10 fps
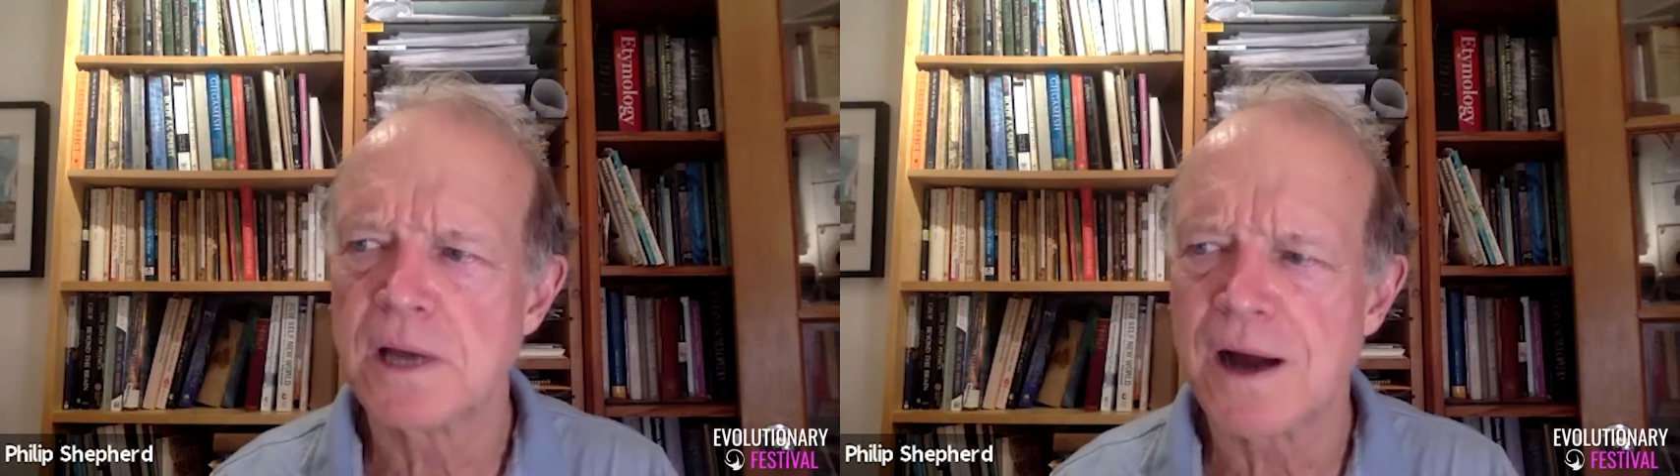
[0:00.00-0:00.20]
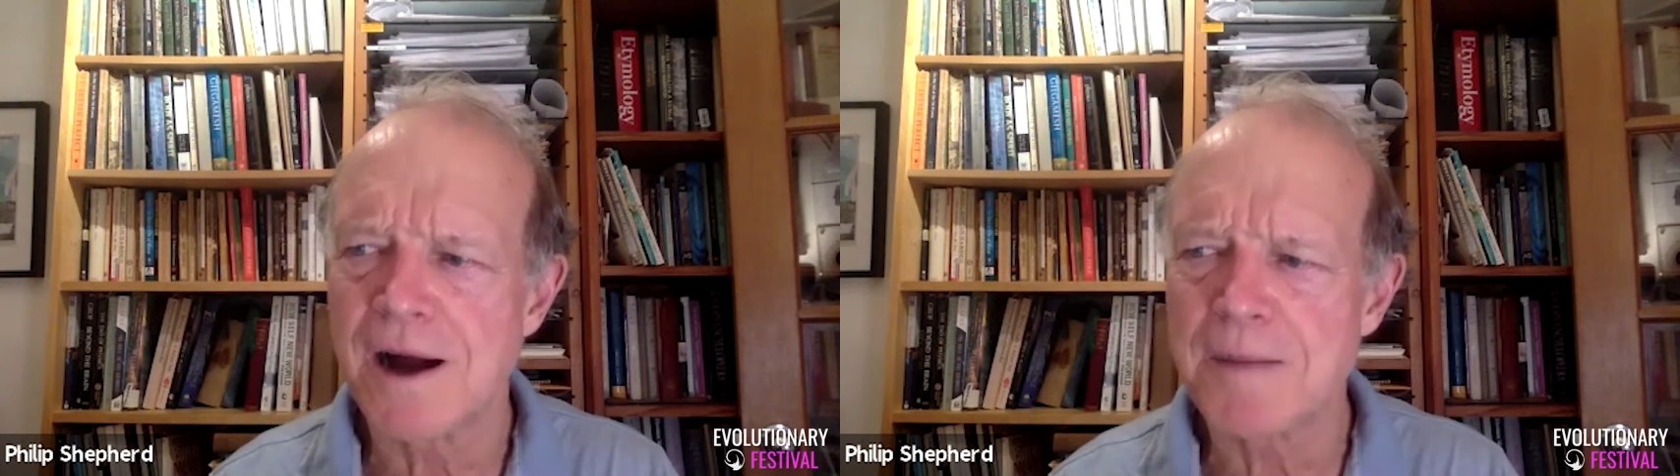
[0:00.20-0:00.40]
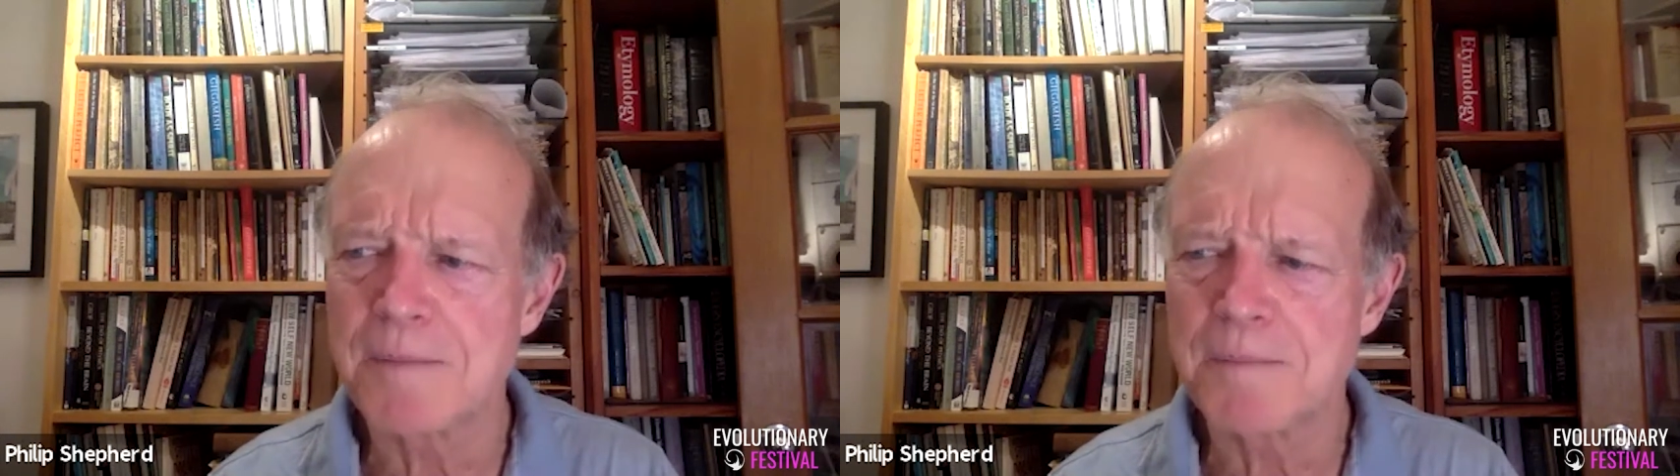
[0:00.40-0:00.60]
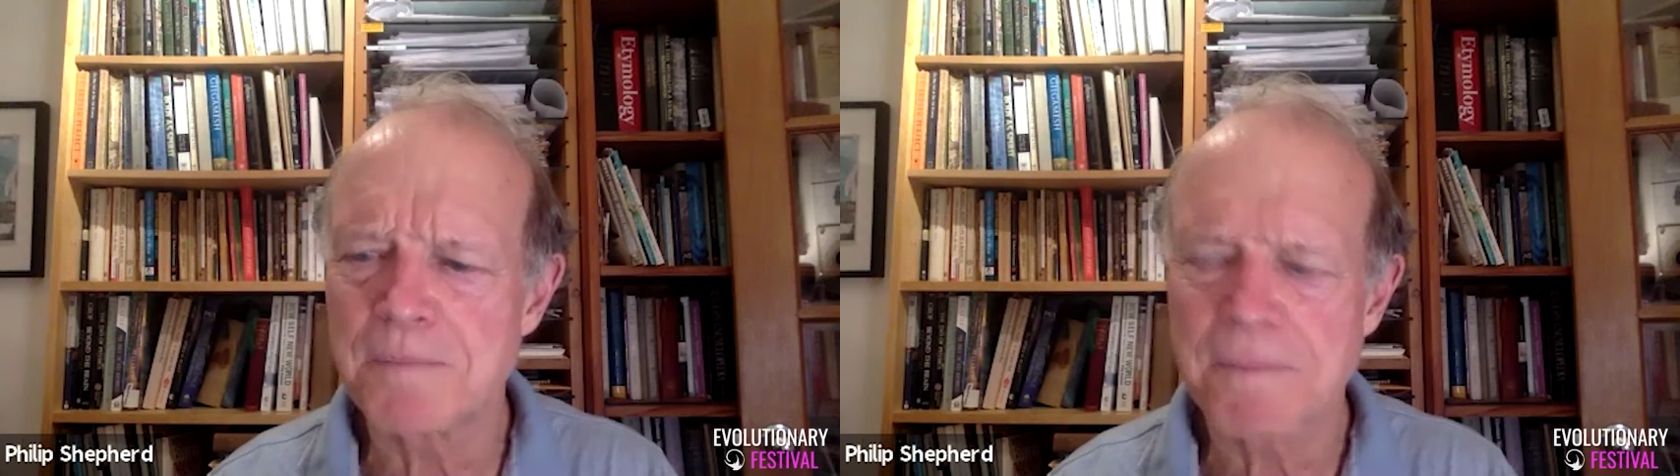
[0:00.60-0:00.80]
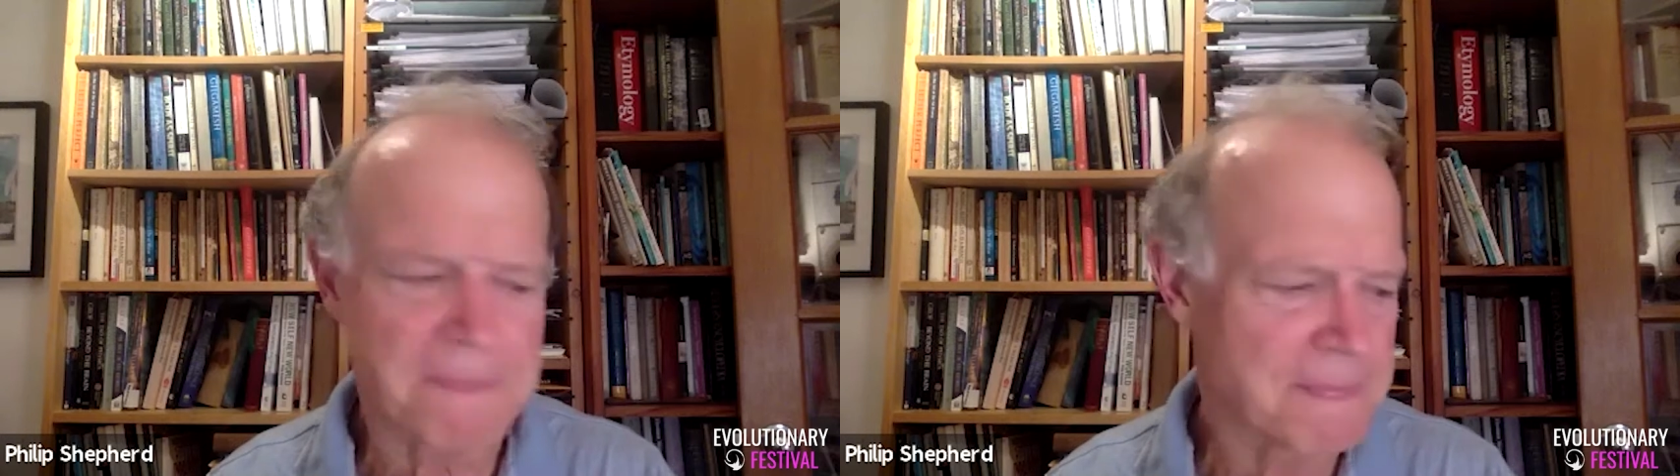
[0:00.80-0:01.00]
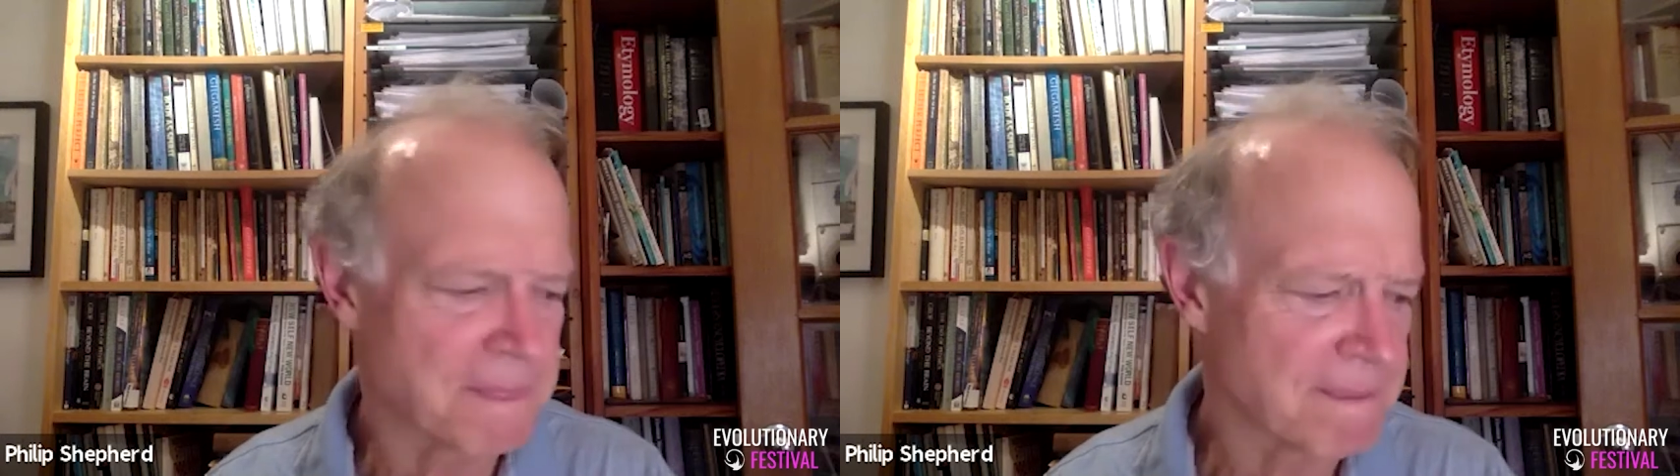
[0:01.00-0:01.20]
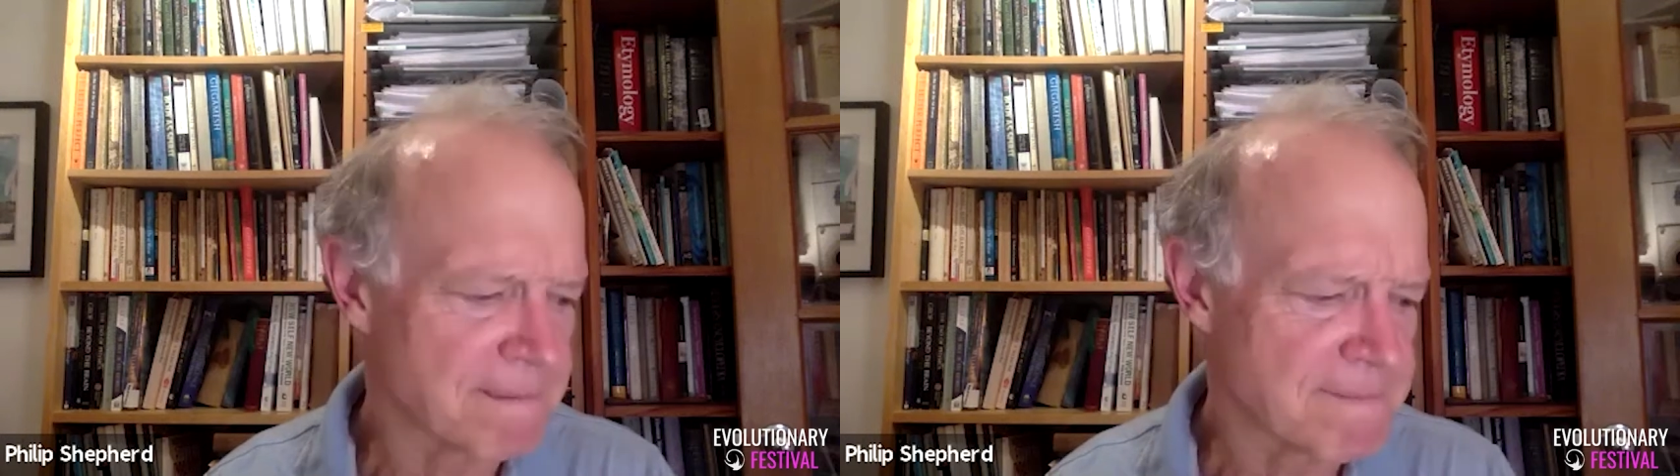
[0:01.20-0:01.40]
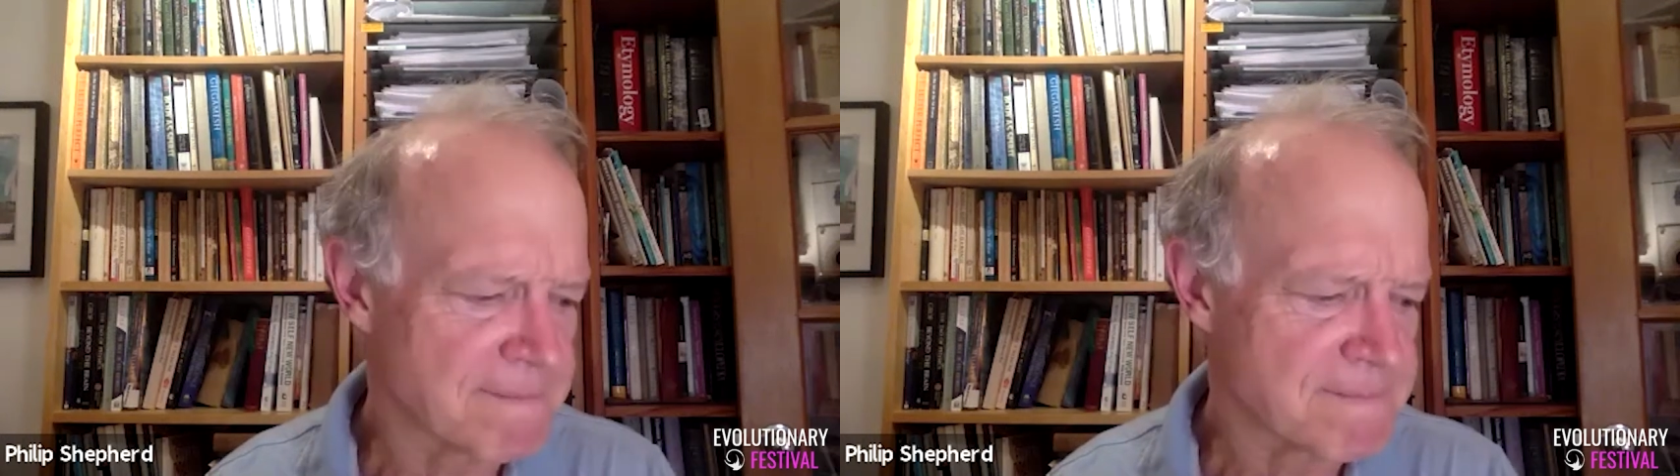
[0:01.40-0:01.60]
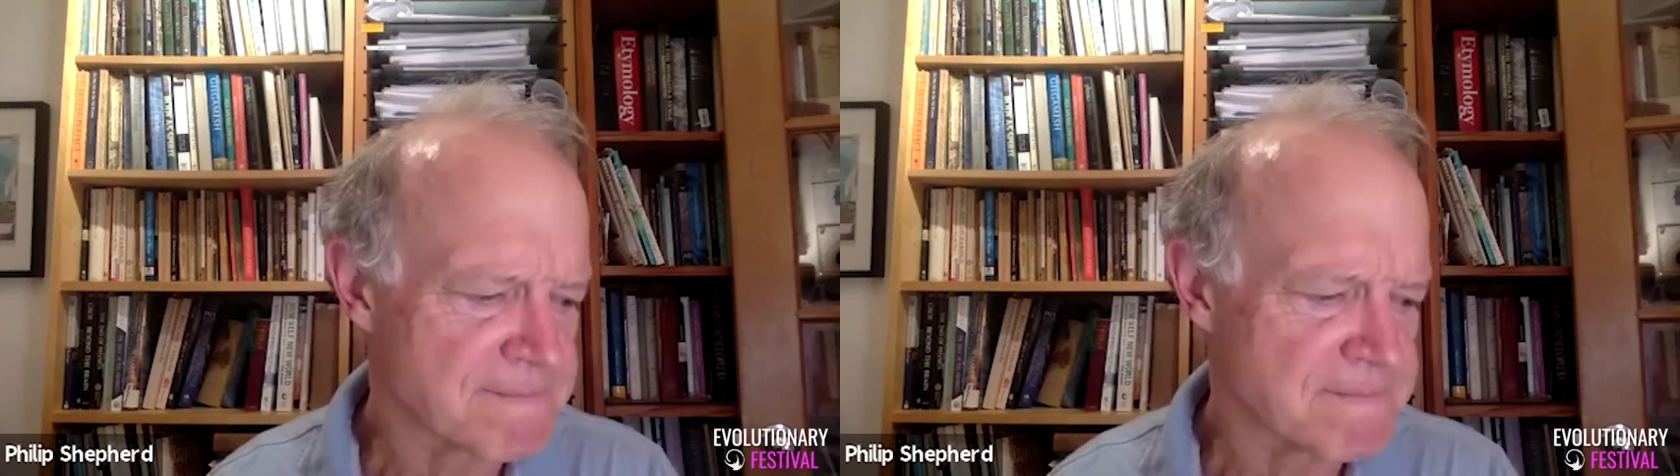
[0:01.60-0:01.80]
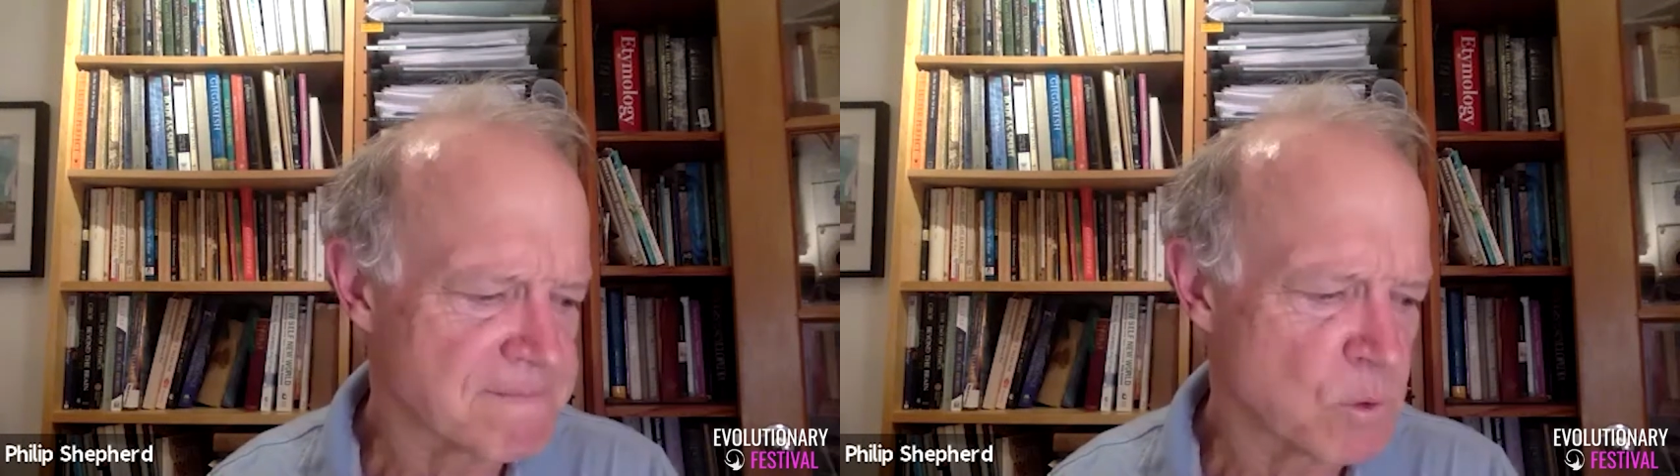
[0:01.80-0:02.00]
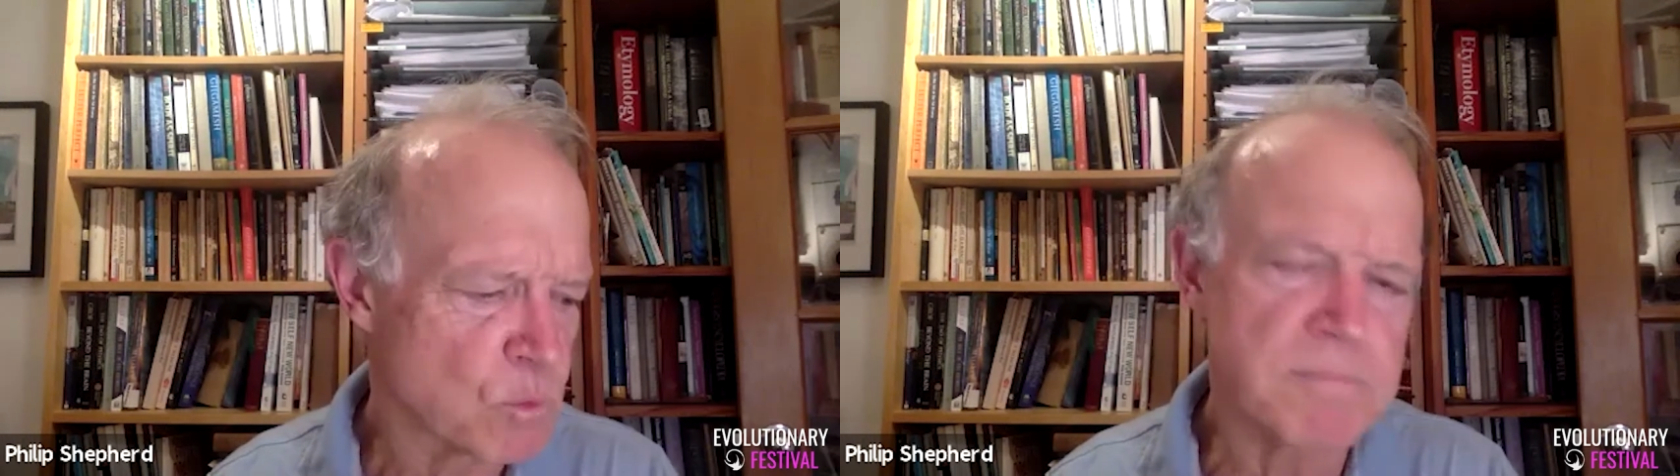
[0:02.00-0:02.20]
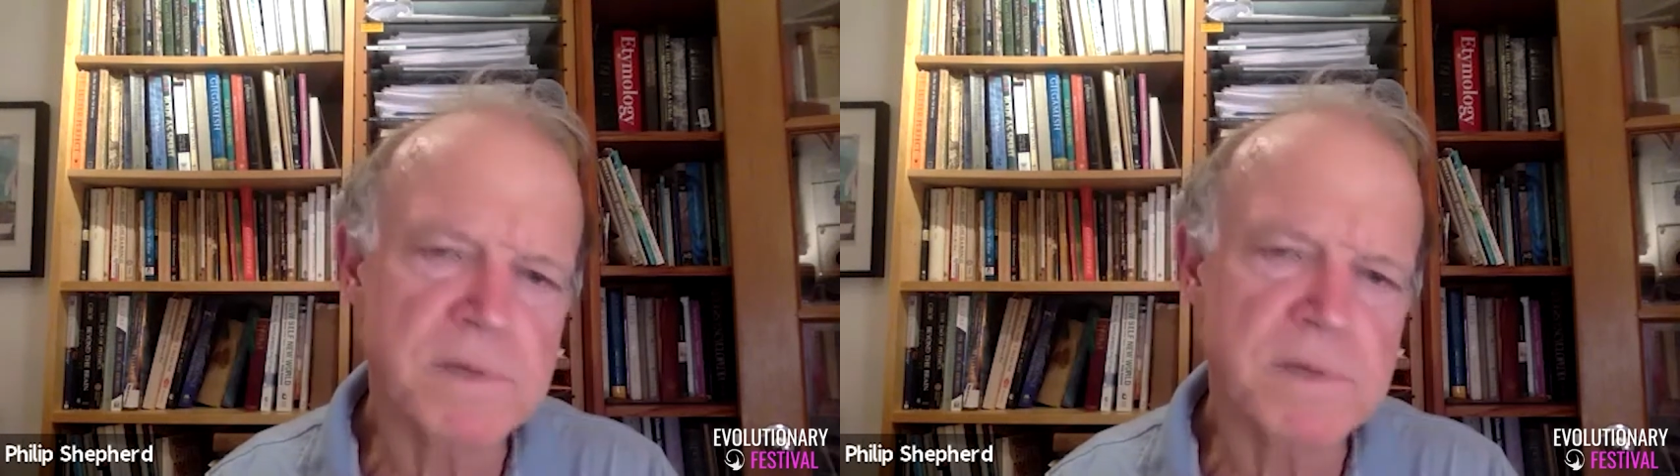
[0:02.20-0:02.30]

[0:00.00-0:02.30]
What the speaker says: We